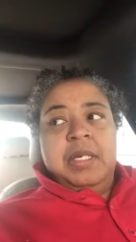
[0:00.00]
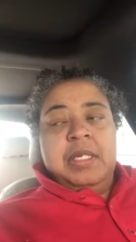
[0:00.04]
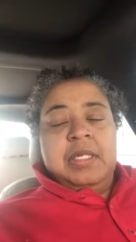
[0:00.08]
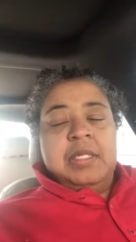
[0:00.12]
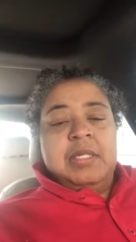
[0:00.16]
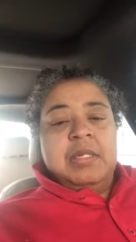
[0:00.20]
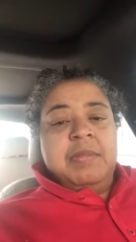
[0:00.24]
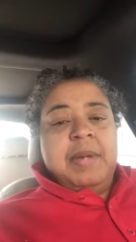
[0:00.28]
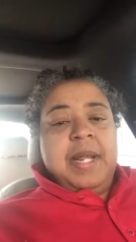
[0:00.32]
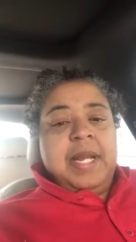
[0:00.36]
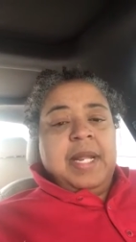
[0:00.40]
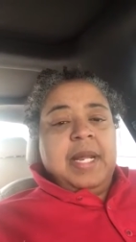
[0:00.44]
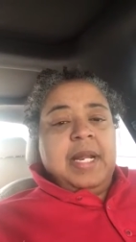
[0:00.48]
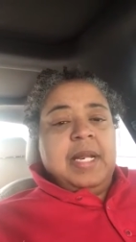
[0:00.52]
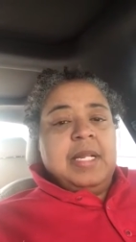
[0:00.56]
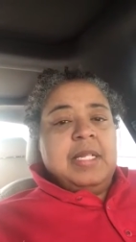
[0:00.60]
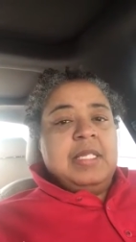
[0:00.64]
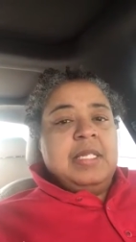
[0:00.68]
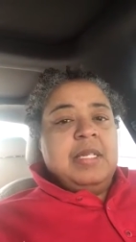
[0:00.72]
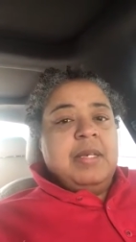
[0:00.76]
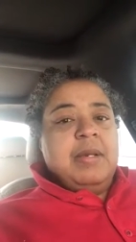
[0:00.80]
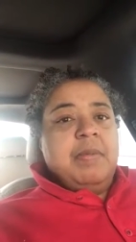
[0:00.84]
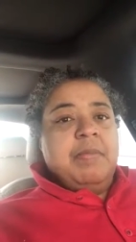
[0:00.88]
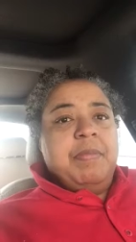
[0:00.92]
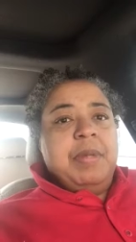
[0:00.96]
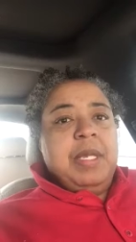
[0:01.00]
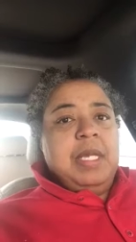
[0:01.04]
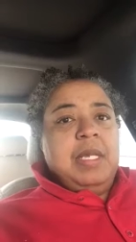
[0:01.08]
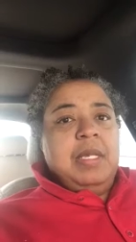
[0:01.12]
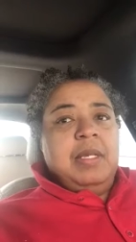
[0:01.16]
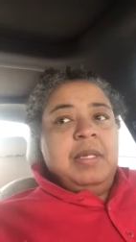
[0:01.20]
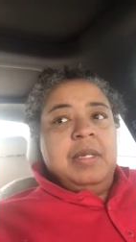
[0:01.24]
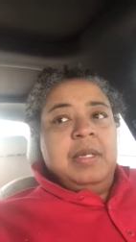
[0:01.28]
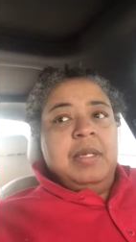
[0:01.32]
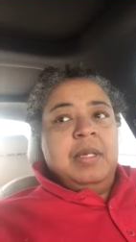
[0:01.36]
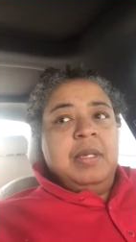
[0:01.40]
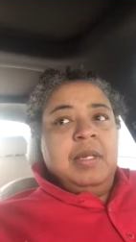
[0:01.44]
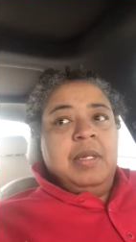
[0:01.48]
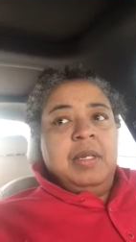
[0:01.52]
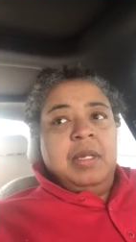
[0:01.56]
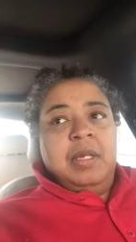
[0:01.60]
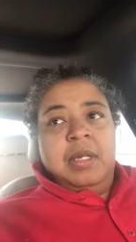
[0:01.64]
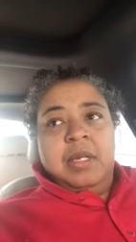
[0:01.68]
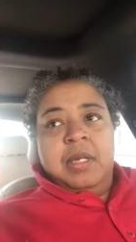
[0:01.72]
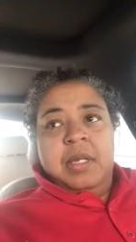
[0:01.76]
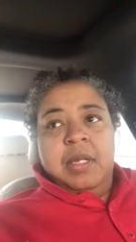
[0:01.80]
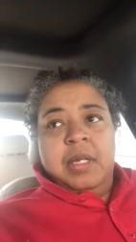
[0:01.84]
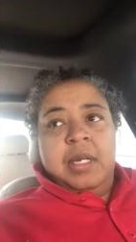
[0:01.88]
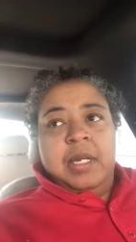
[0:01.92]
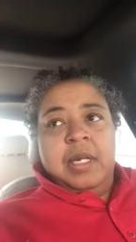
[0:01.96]
Somebody gotta tell me
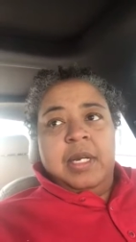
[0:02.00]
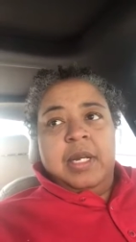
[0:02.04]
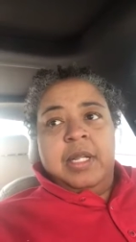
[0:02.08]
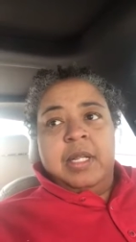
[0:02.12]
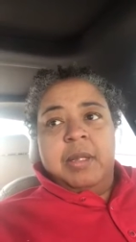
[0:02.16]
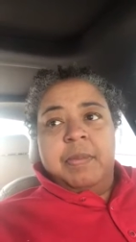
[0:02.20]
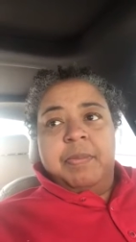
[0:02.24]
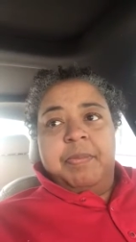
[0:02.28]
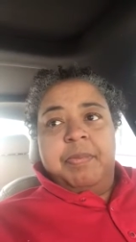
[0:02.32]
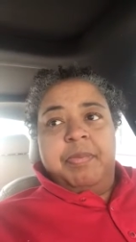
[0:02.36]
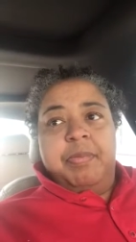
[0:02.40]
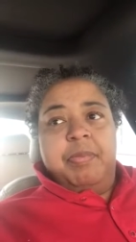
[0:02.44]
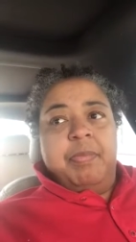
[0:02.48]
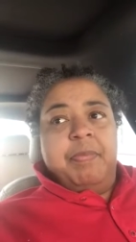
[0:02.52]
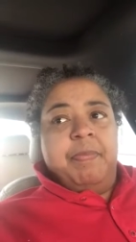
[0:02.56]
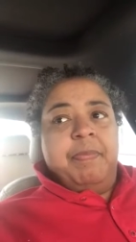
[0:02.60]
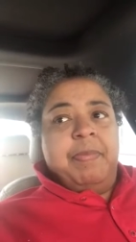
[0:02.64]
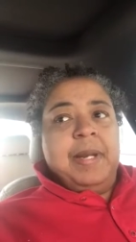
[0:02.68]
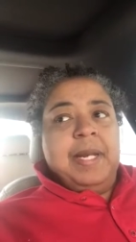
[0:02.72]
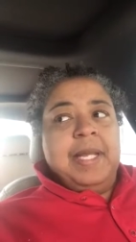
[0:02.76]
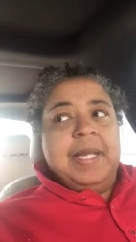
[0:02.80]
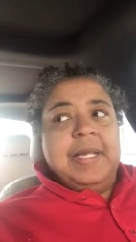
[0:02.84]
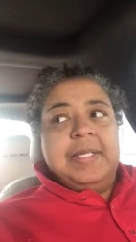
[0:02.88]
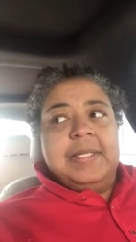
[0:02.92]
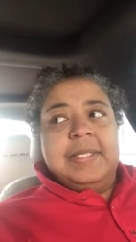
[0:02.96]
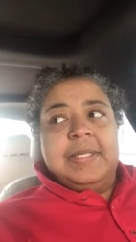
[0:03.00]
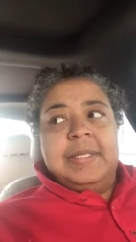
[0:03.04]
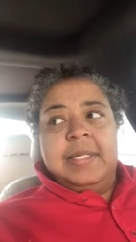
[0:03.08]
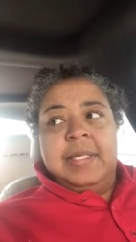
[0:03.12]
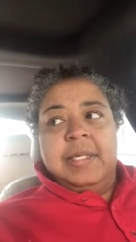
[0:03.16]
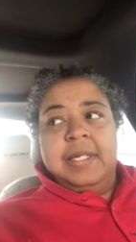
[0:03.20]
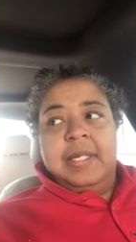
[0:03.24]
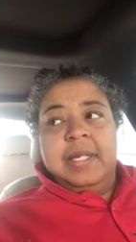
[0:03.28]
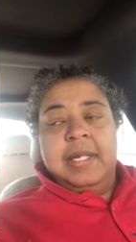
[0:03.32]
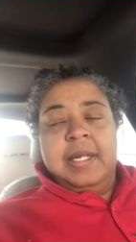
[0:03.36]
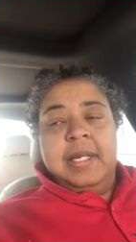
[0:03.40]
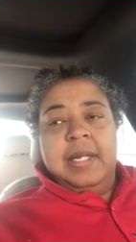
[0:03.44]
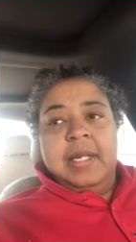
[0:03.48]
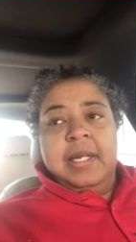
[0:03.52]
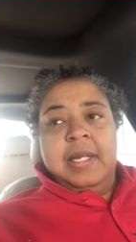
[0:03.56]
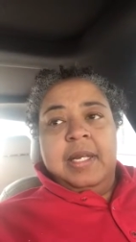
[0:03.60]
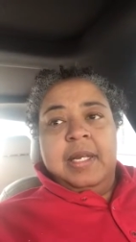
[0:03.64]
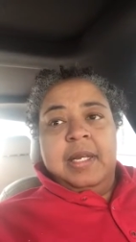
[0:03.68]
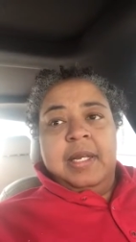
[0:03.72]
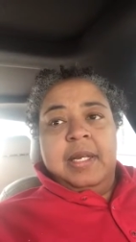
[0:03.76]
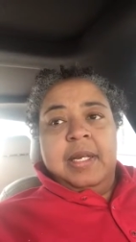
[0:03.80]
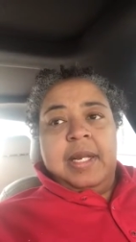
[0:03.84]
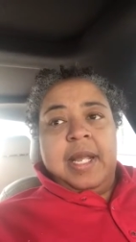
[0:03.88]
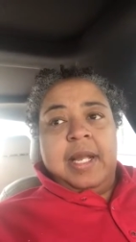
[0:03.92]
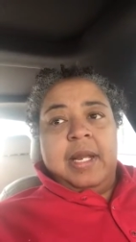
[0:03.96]
another place
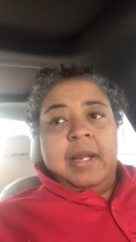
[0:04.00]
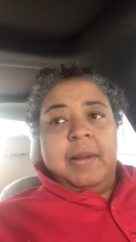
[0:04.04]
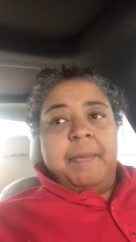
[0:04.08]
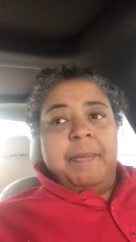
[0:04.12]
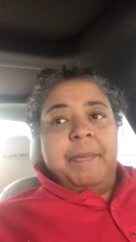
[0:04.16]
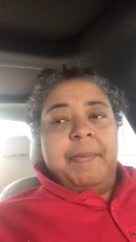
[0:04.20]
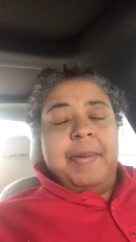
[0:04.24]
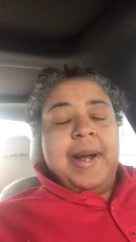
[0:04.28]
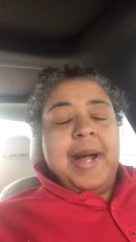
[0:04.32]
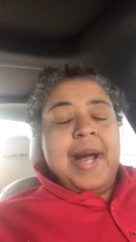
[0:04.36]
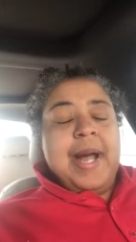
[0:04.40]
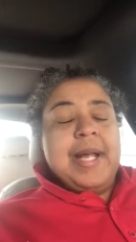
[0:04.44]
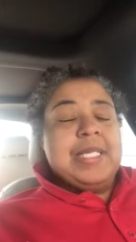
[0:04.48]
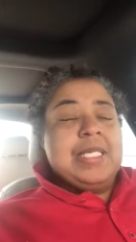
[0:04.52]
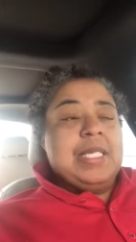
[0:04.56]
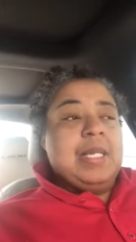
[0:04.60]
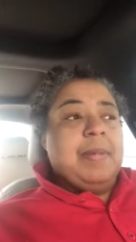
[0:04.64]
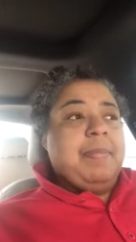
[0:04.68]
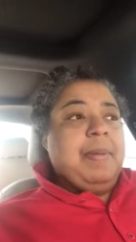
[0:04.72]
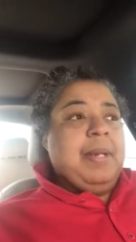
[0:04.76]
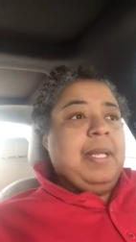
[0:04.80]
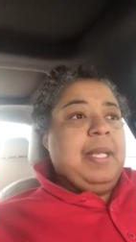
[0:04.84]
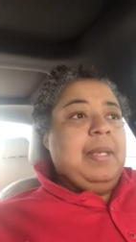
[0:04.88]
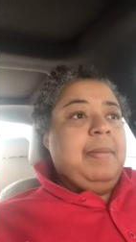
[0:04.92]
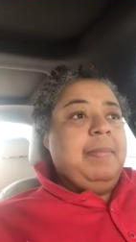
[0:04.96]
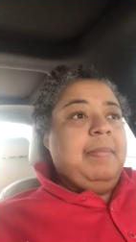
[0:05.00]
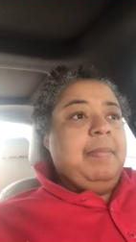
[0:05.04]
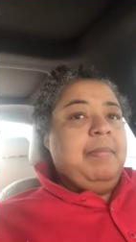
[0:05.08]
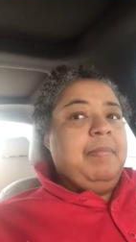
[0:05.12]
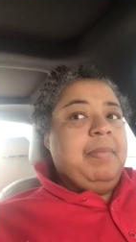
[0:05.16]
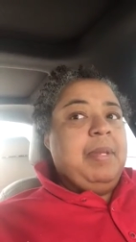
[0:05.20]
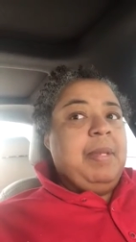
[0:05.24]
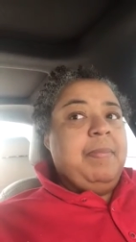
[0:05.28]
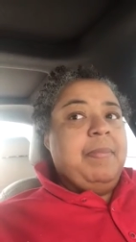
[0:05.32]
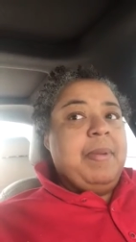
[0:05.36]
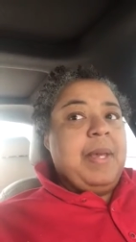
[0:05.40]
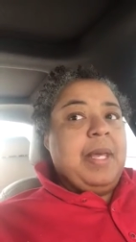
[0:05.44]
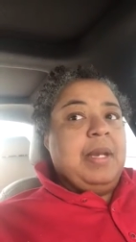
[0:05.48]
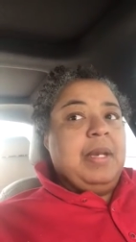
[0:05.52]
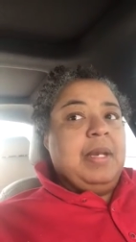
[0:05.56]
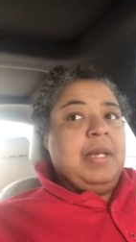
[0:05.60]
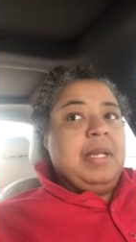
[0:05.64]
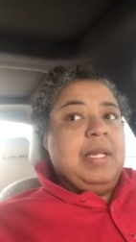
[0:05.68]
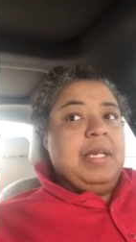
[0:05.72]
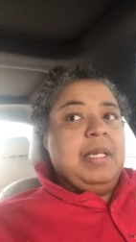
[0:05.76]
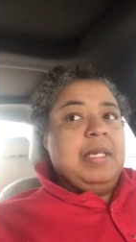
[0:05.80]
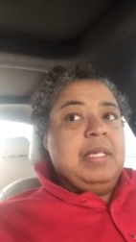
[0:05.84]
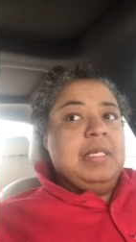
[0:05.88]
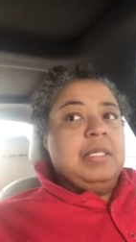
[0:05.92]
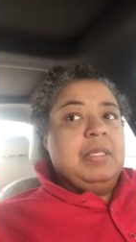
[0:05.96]
that could possibly be better
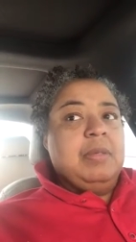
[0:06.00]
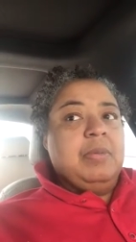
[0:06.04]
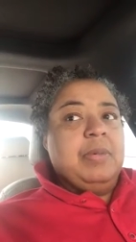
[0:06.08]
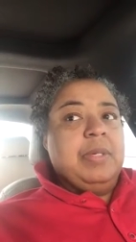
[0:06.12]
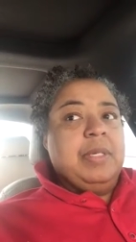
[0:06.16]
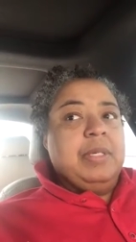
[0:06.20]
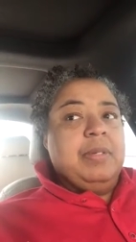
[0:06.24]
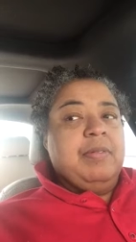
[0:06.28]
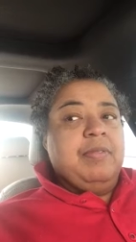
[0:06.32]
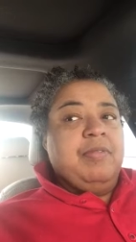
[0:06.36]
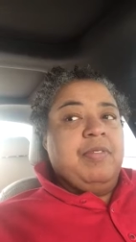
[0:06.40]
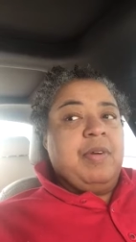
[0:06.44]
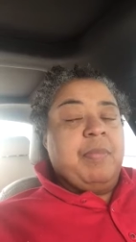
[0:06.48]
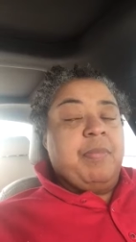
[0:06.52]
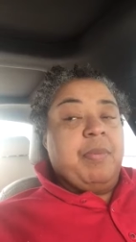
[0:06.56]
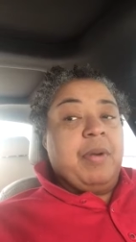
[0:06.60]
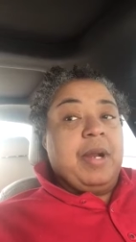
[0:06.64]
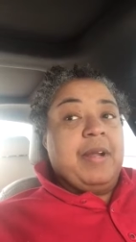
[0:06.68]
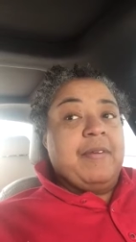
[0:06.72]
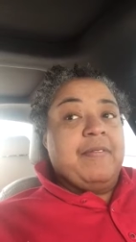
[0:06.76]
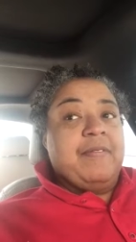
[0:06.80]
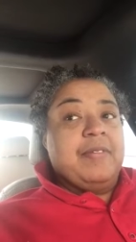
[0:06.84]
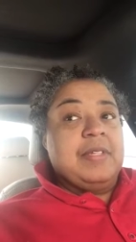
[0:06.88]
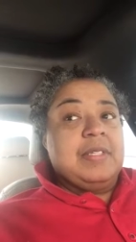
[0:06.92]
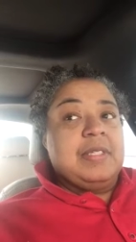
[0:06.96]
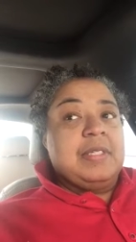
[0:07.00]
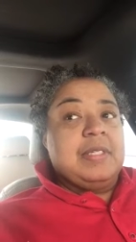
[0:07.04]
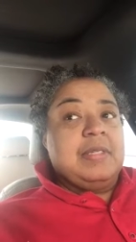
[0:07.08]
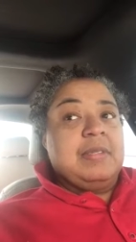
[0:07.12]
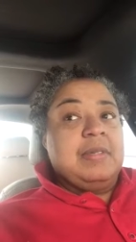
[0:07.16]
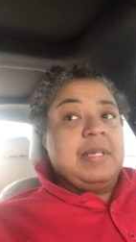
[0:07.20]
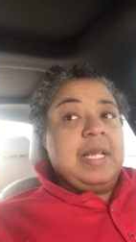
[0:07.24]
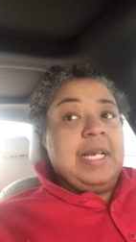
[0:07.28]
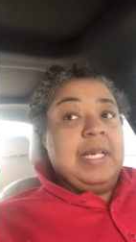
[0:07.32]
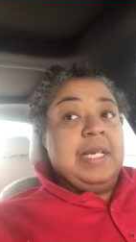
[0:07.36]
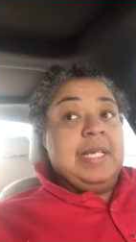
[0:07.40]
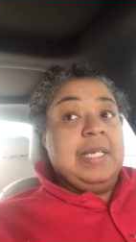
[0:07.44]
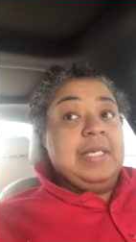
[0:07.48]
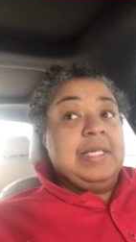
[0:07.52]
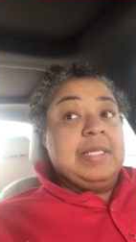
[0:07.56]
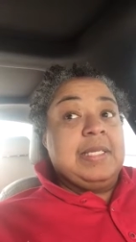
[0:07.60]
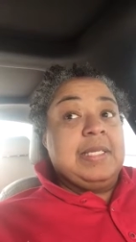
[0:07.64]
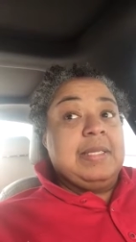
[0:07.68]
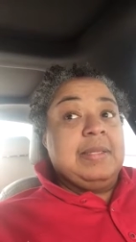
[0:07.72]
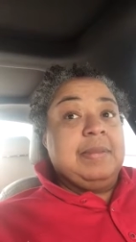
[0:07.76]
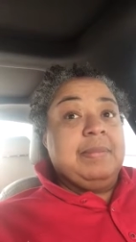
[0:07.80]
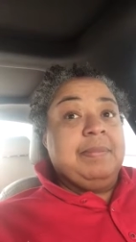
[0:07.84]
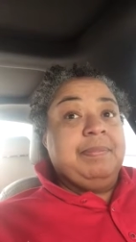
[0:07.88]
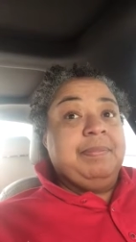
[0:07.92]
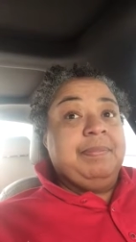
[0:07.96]
than this one for breakfast, at
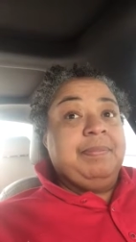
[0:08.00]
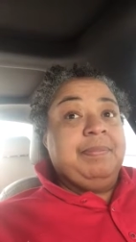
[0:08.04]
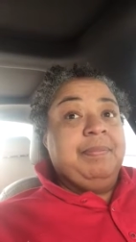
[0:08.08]
least.